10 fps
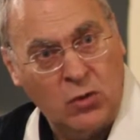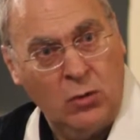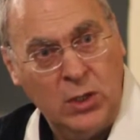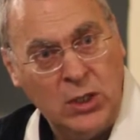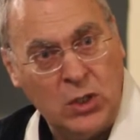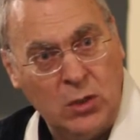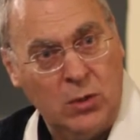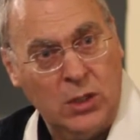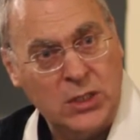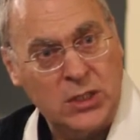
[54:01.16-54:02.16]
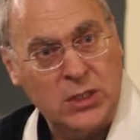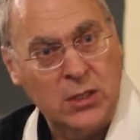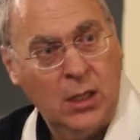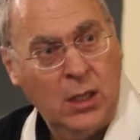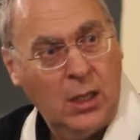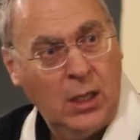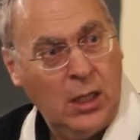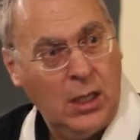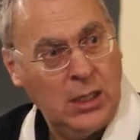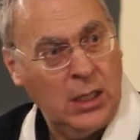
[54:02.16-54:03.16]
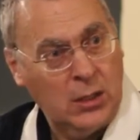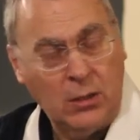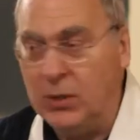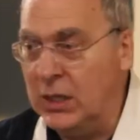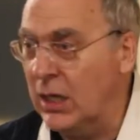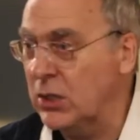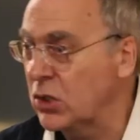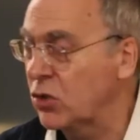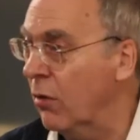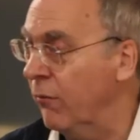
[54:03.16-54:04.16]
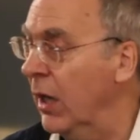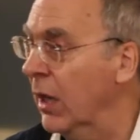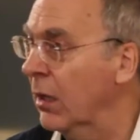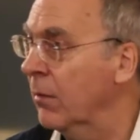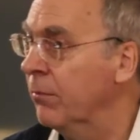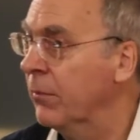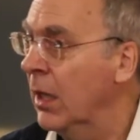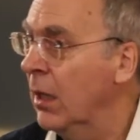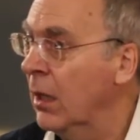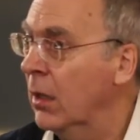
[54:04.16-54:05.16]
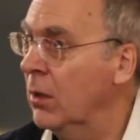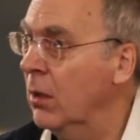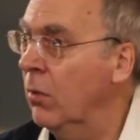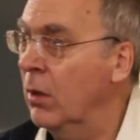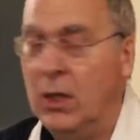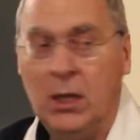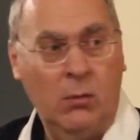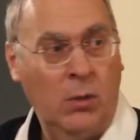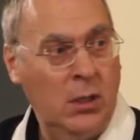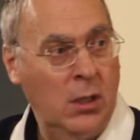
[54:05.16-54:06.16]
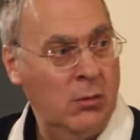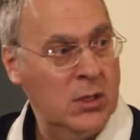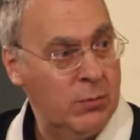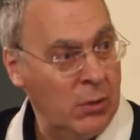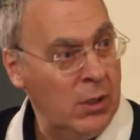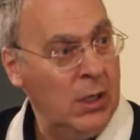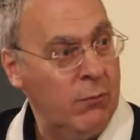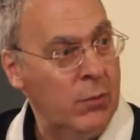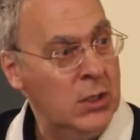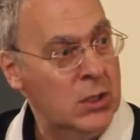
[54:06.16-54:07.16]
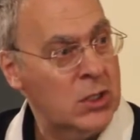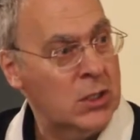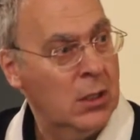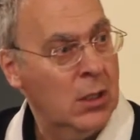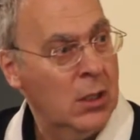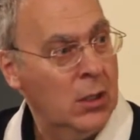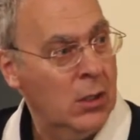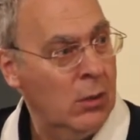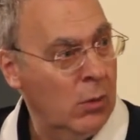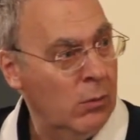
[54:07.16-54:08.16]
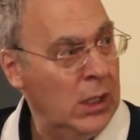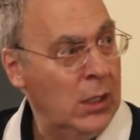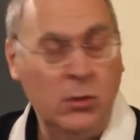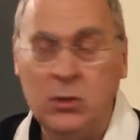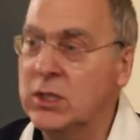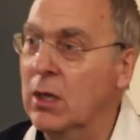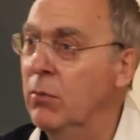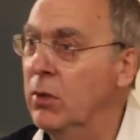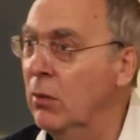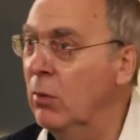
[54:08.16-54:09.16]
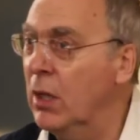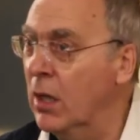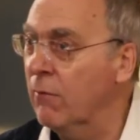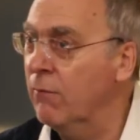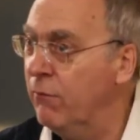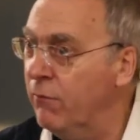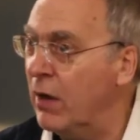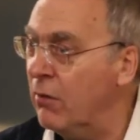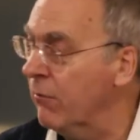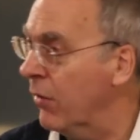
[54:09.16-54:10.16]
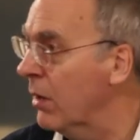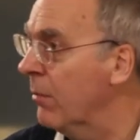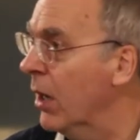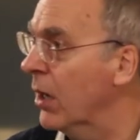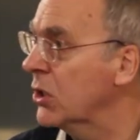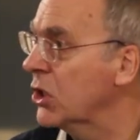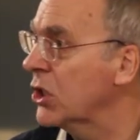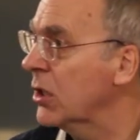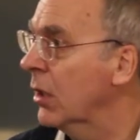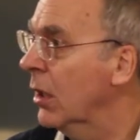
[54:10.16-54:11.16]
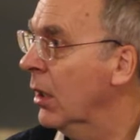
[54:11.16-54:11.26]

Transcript: strongly to us, it can be catastrophic. When there is bereavement, when we lose somebody we love very, very much,